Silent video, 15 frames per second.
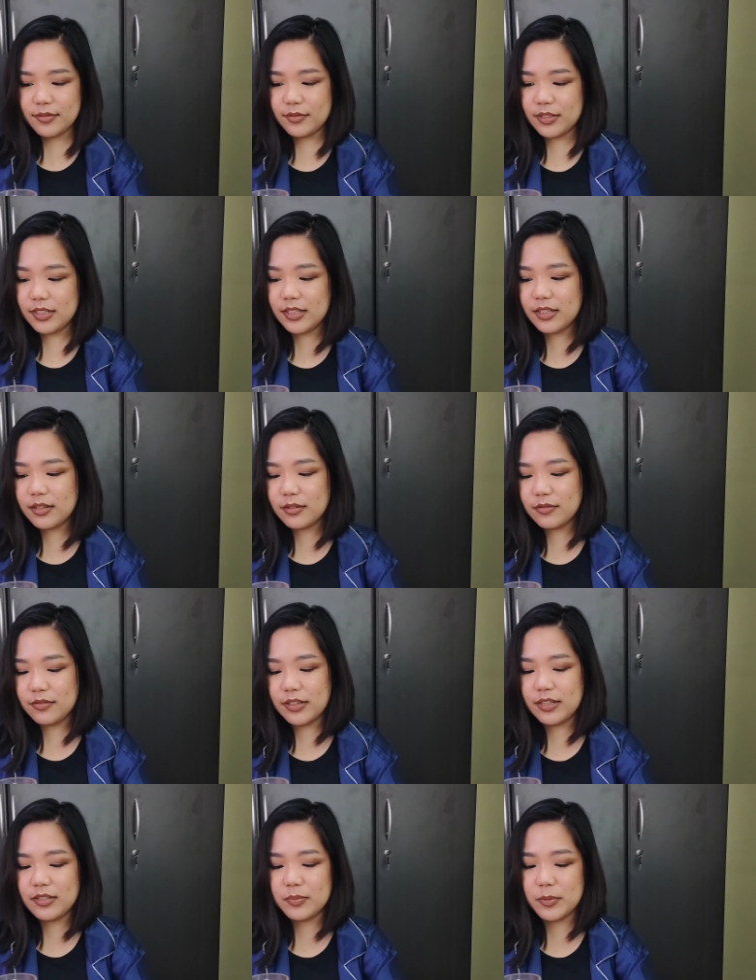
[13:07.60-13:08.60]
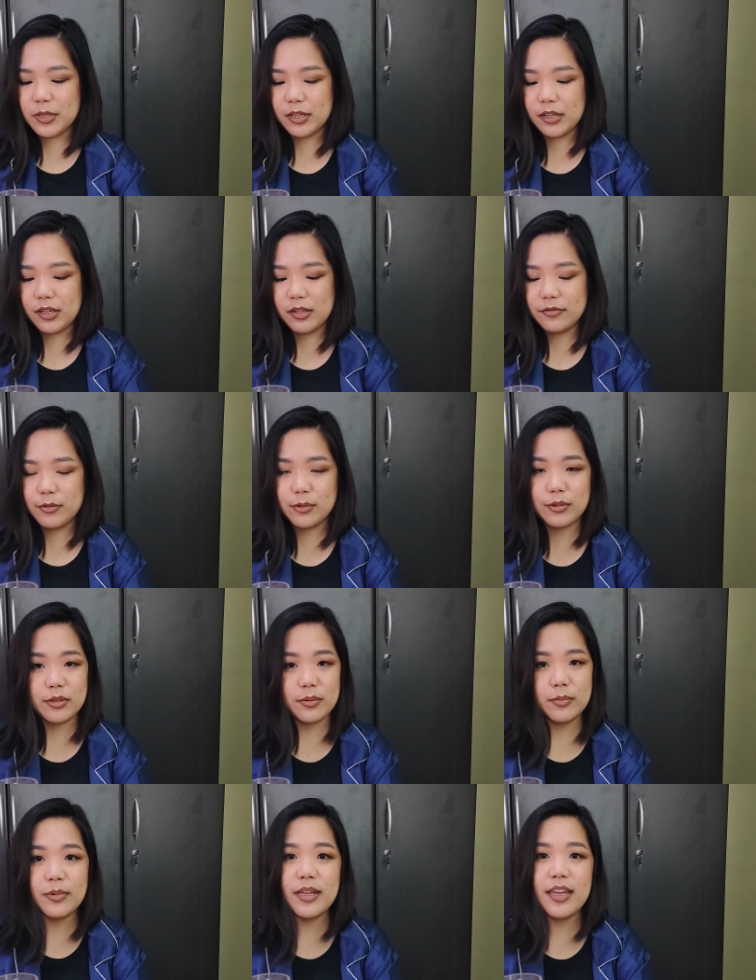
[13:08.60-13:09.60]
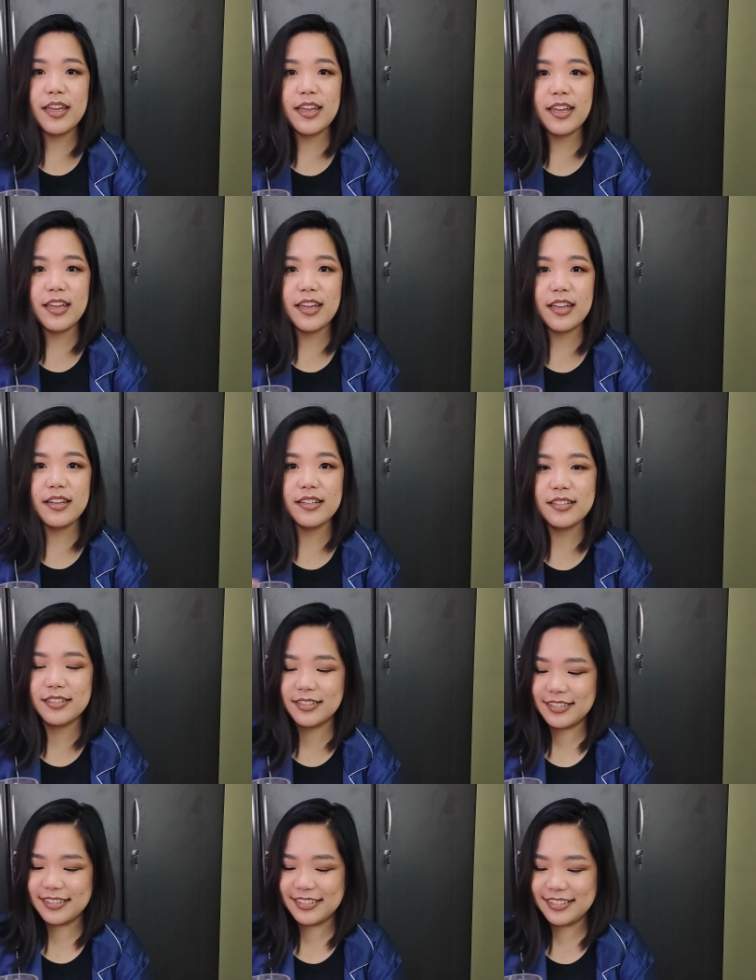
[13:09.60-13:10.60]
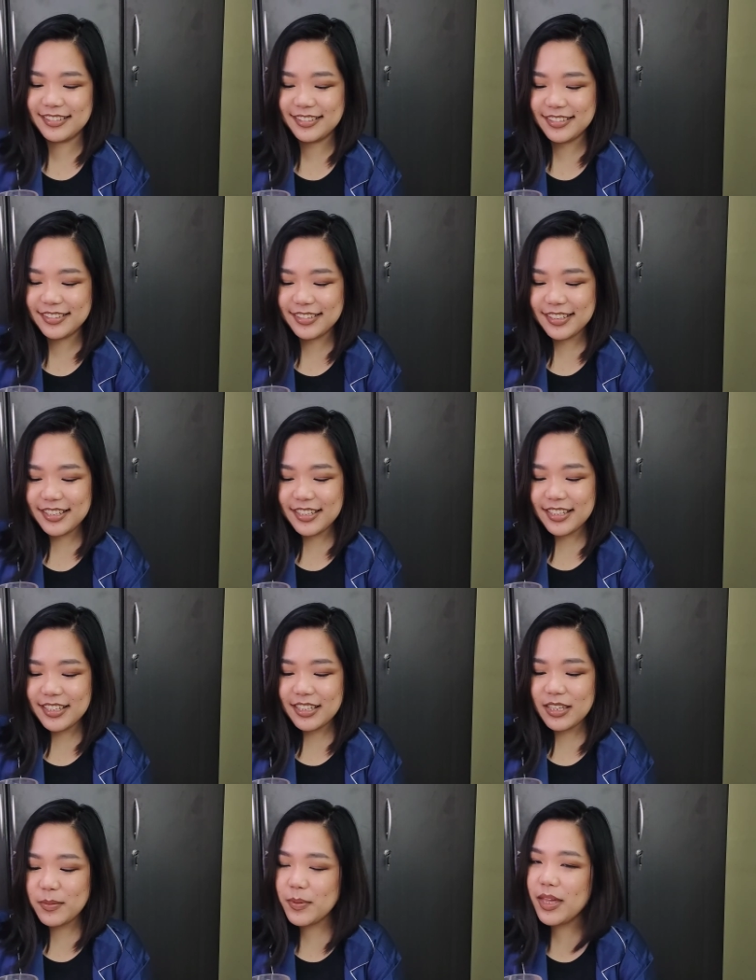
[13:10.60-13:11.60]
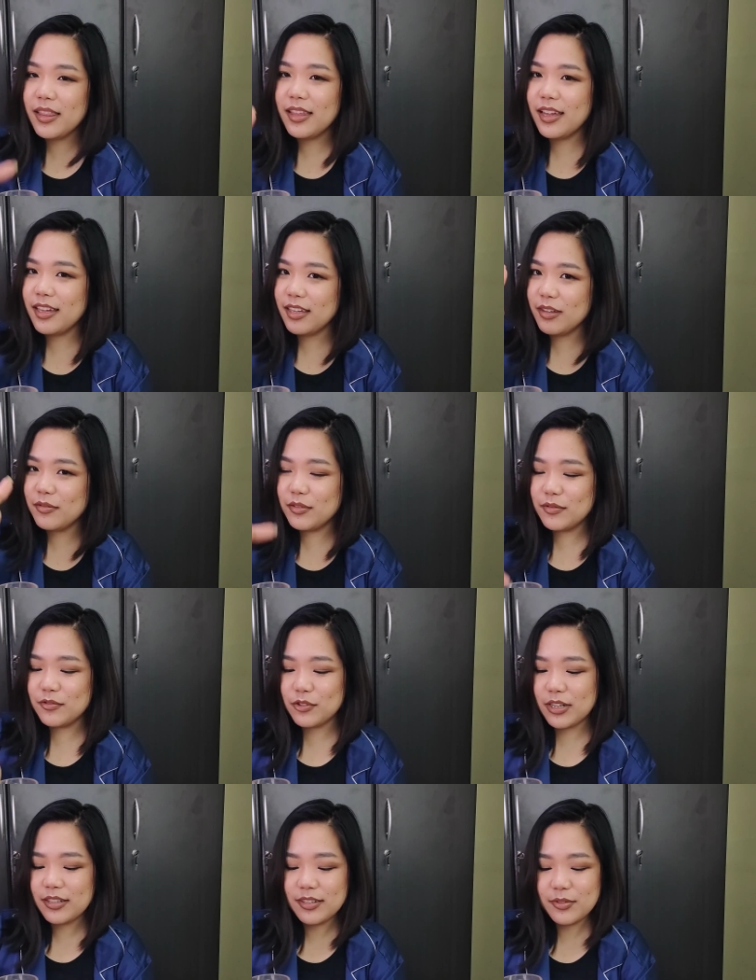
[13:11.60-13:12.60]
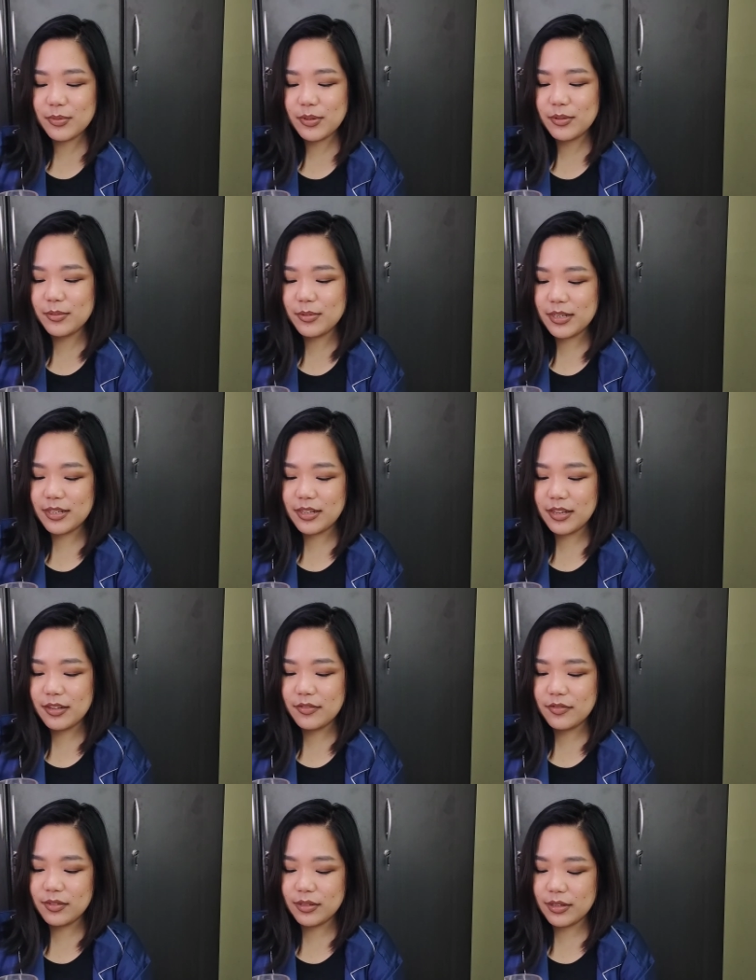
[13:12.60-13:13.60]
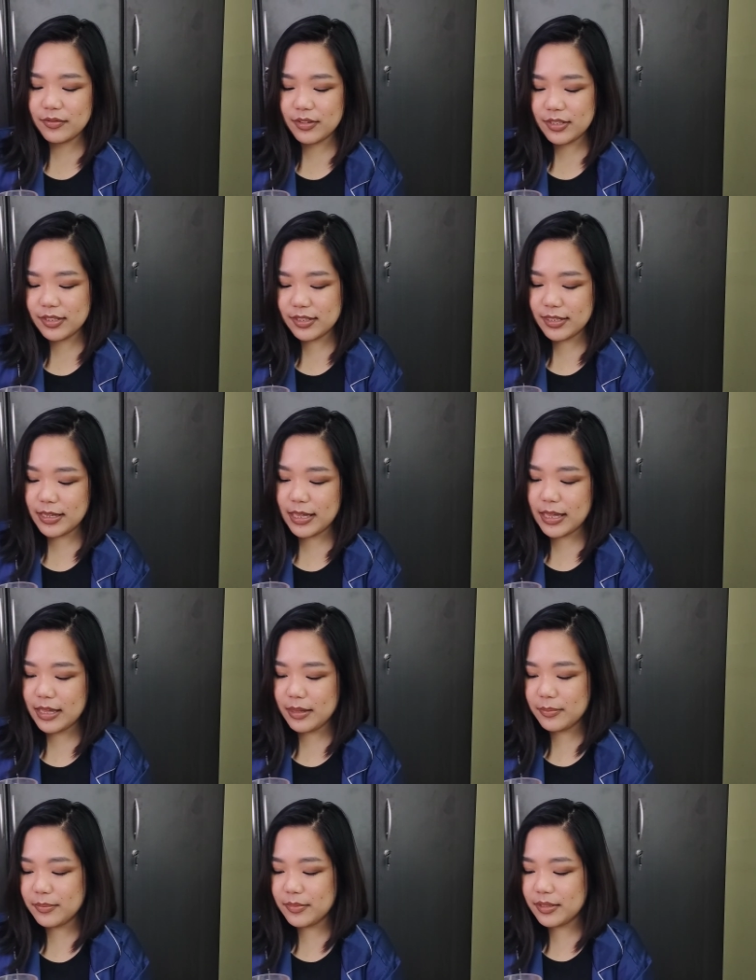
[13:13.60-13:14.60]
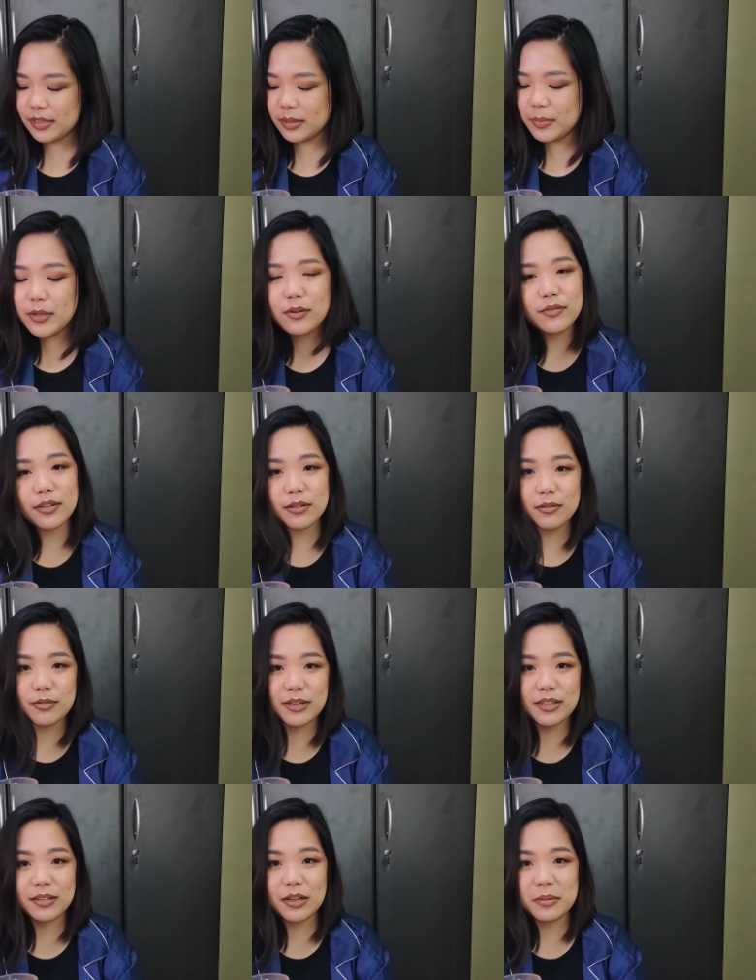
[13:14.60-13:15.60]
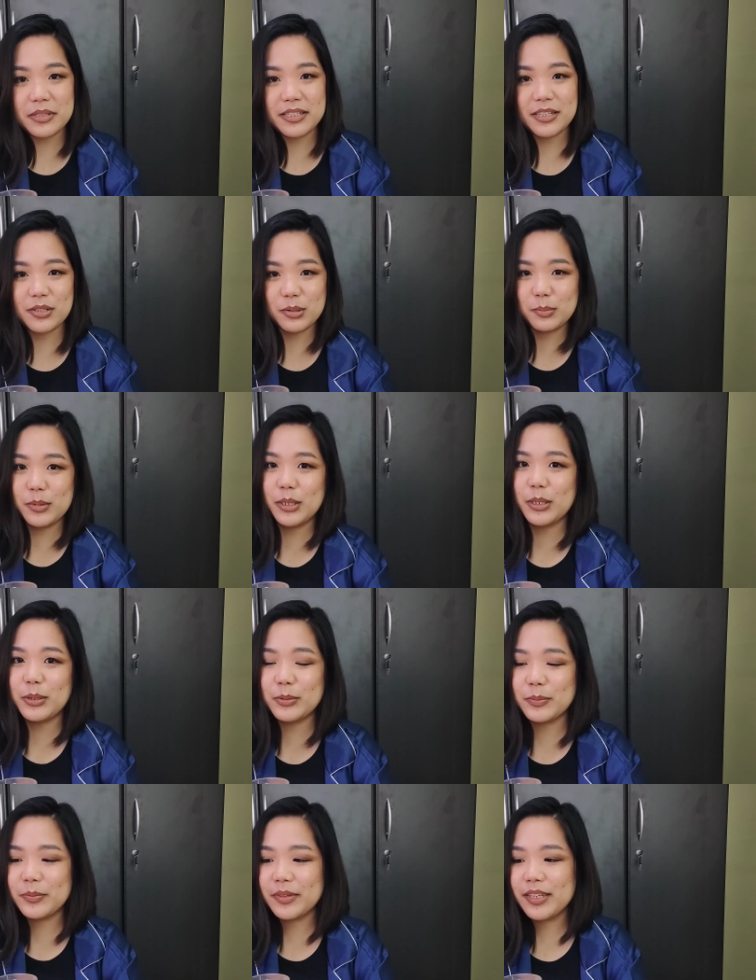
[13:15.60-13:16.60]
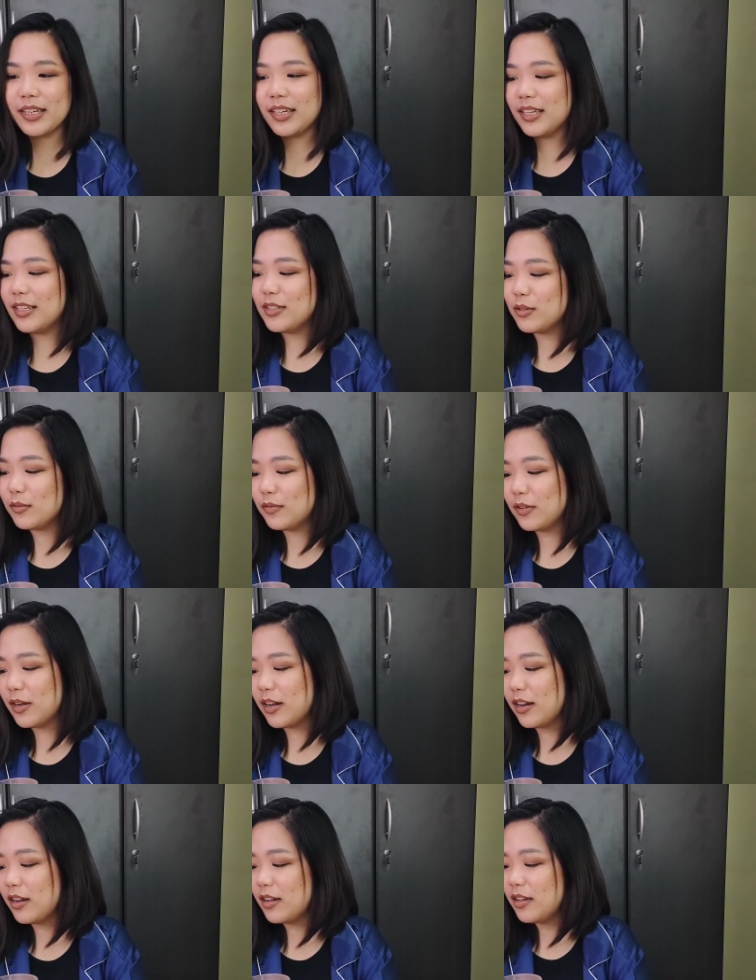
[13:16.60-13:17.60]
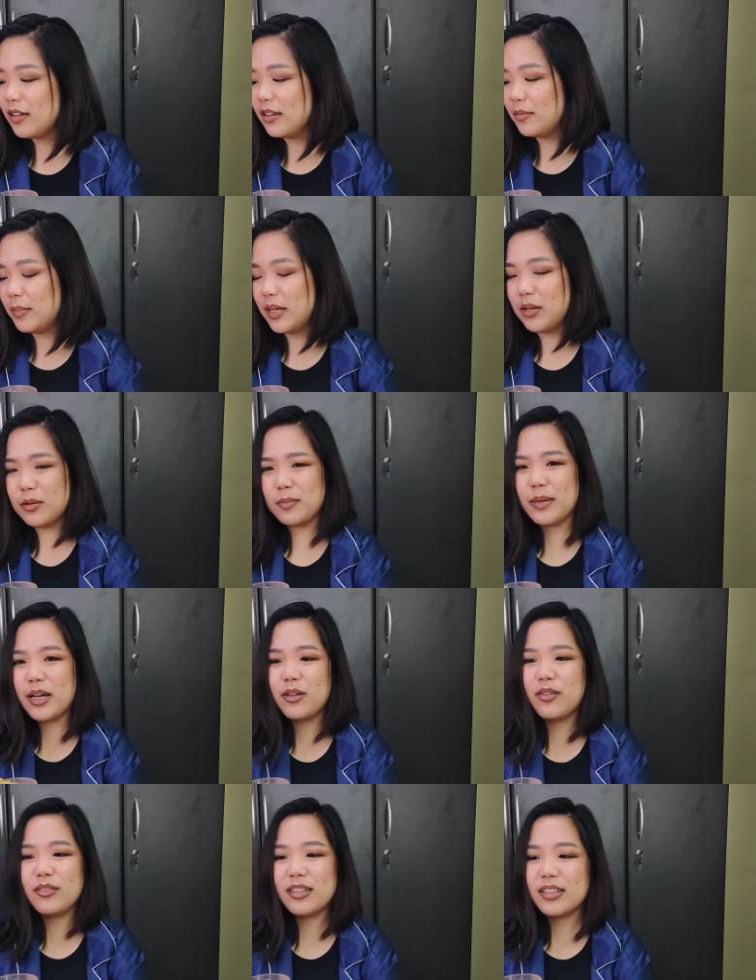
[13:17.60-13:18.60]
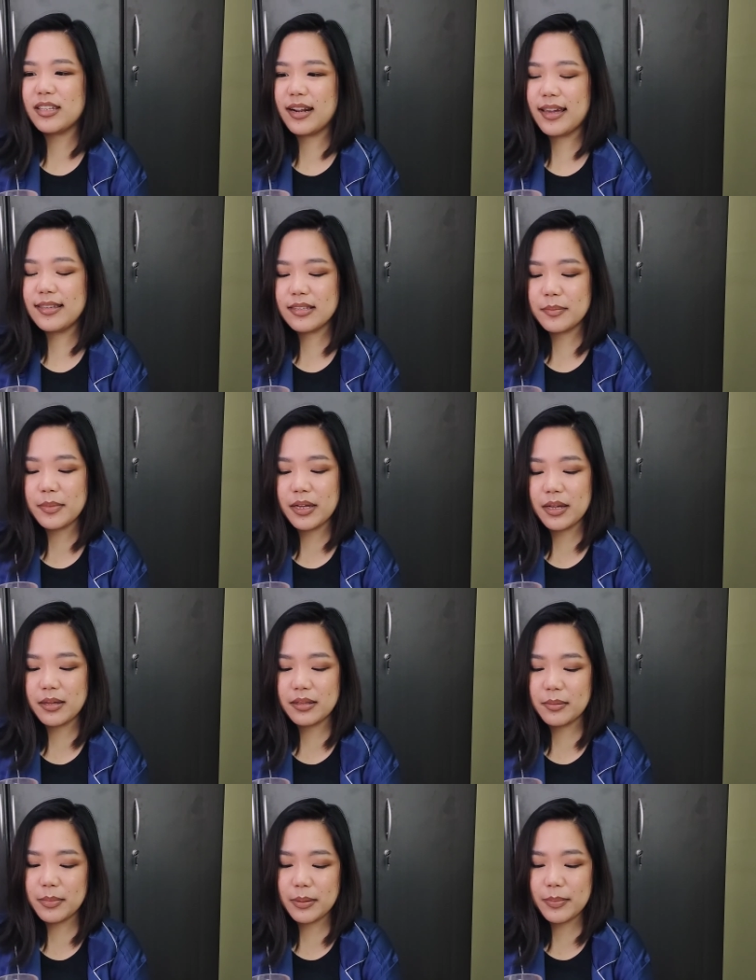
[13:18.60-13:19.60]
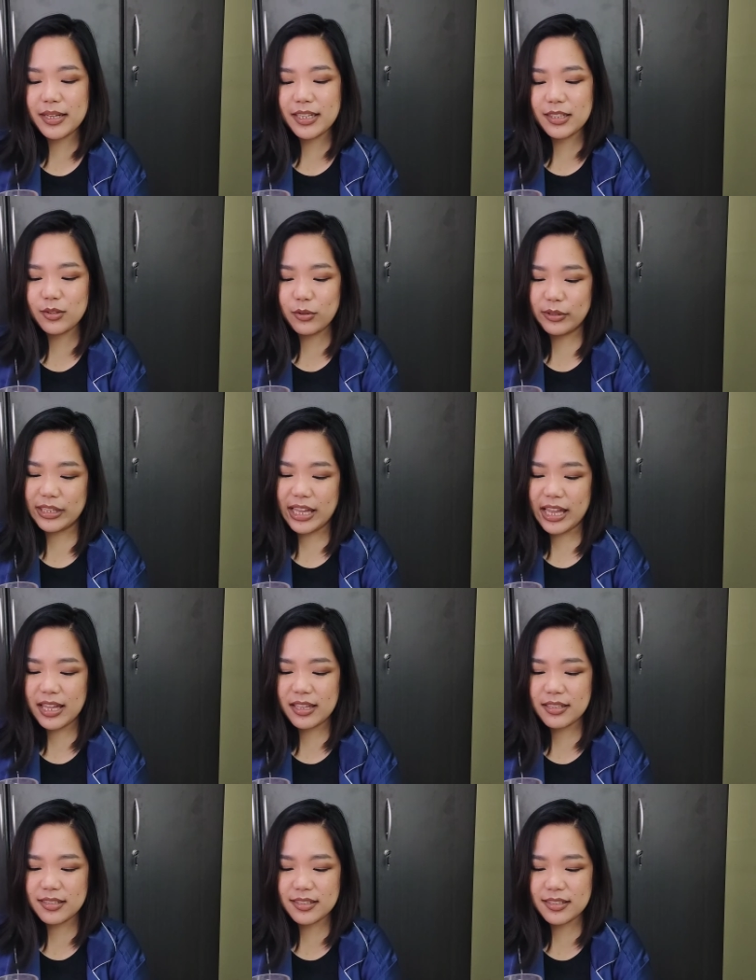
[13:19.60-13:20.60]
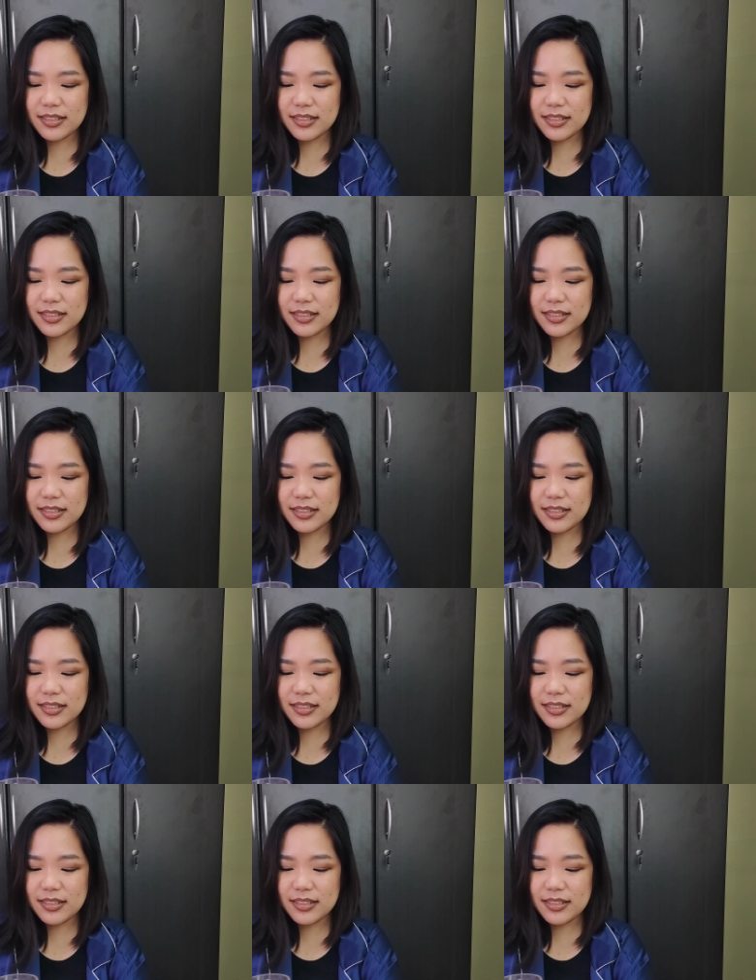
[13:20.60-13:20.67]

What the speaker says: Vanilla confetti sparkle for the win! Give me a like if you've tried this one already and if you love it. Let me know if you agree in the comment section below. So far, mayroon ba kayong na-try sa mga nababanggit ko na?